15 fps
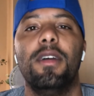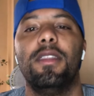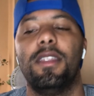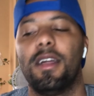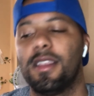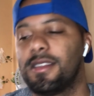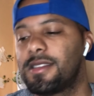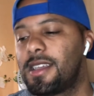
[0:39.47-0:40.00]

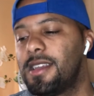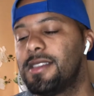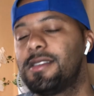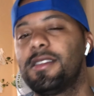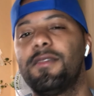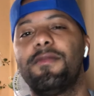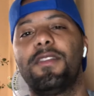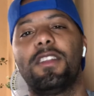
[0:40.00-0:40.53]
Now, let's get
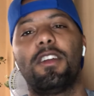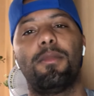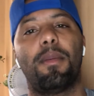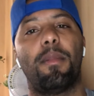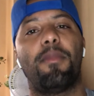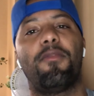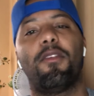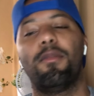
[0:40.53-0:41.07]
into the video, but
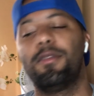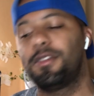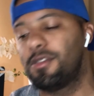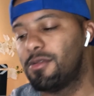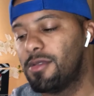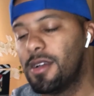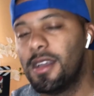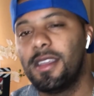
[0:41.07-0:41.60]
before we
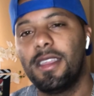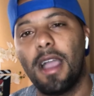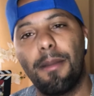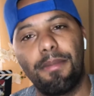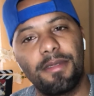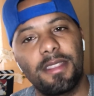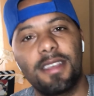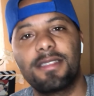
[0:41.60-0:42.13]
do, y'all
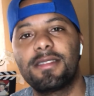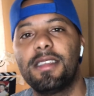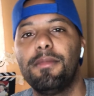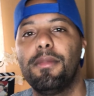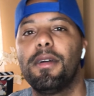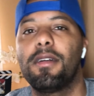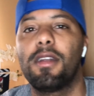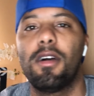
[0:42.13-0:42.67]
put that
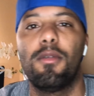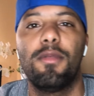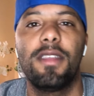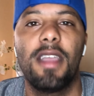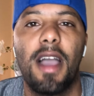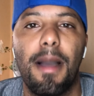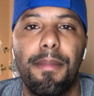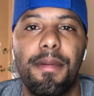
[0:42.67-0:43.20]
seatbelt on when
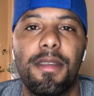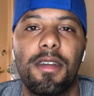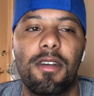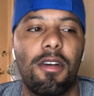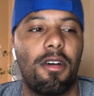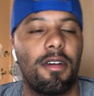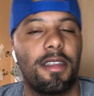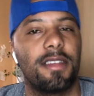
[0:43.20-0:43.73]
you hop in the
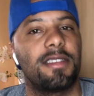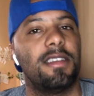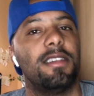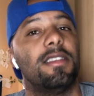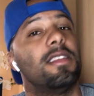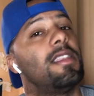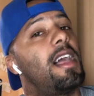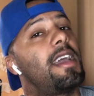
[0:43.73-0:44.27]
car. That's
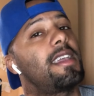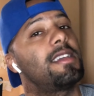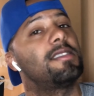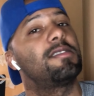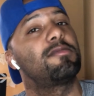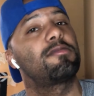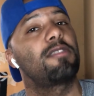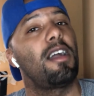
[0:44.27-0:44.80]
hitting the like and
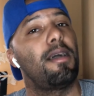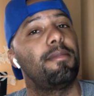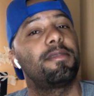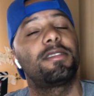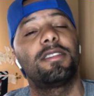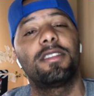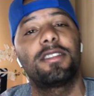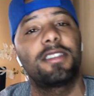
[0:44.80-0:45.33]
subscribing
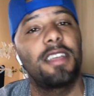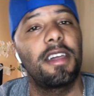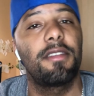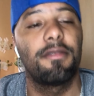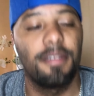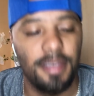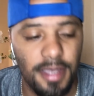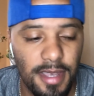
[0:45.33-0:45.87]
to the
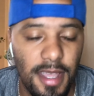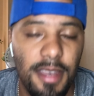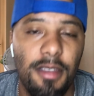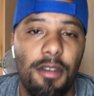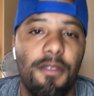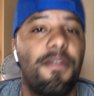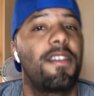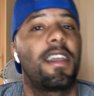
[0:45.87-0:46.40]
channel and hitting that
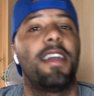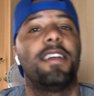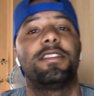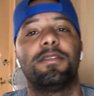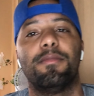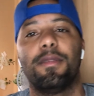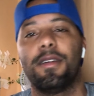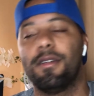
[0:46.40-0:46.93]

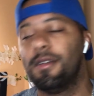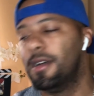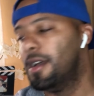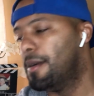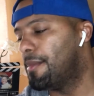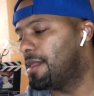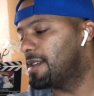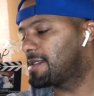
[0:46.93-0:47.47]
notification bell.
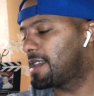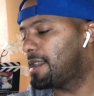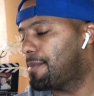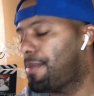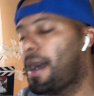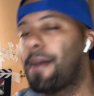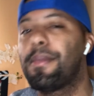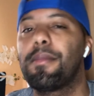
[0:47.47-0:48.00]
But let's get it
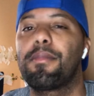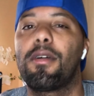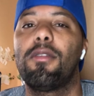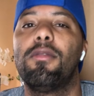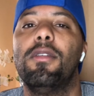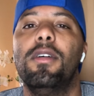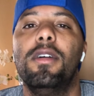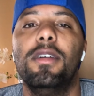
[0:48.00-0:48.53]
popping,
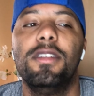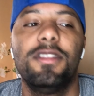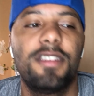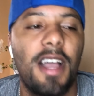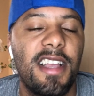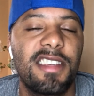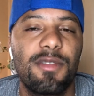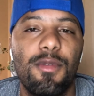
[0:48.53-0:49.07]
bro.
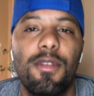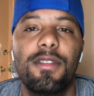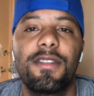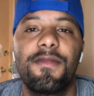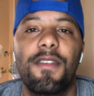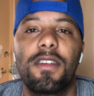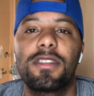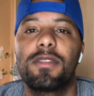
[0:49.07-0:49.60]
Josh Warrington
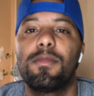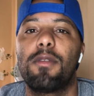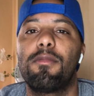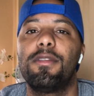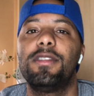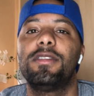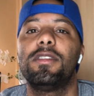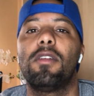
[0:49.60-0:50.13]
versus
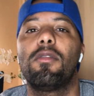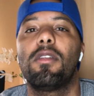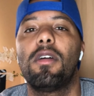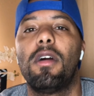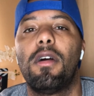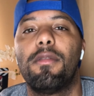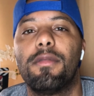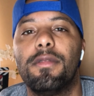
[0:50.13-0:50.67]
Mauricio
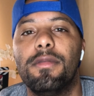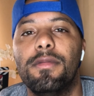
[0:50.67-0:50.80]
Lara.